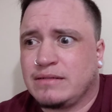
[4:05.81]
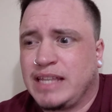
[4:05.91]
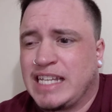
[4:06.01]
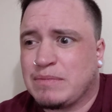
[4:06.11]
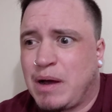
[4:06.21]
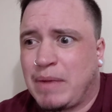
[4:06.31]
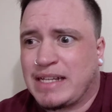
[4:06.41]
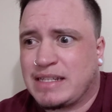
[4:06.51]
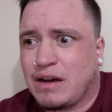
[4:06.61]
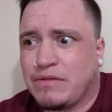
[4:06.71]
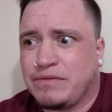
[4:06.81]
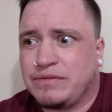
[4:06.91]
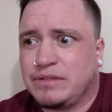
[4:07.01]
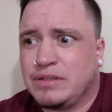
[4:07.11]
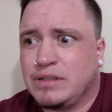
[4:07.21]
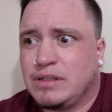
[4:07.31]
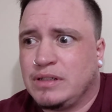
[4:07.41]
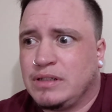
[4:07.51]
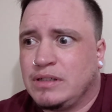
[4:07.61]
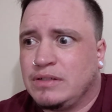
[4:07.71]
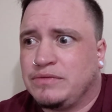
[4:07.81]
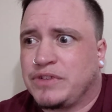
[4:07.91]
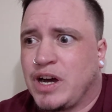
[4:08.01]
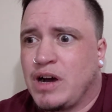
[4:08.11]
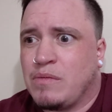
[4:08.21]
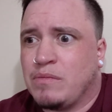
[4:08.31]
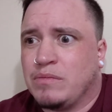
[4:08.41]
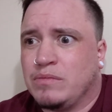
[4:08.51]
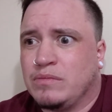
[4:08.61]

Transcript: things about myself, from